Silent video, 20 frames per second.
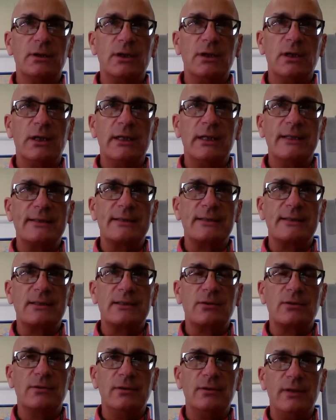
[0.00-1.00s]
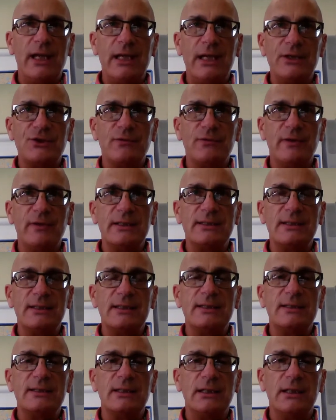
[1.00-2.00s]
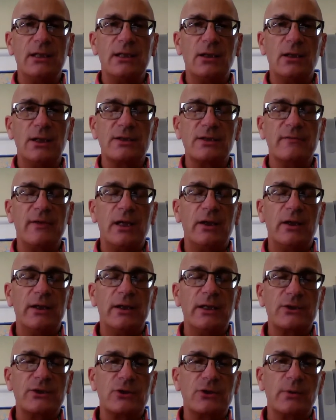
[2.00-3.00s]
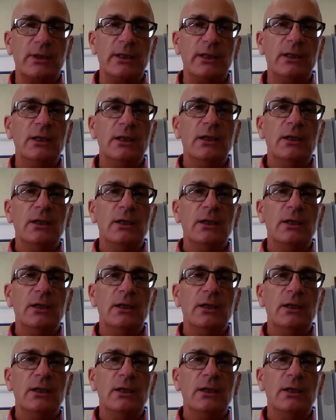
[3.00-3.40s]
it's HVCC, Hudson Valley History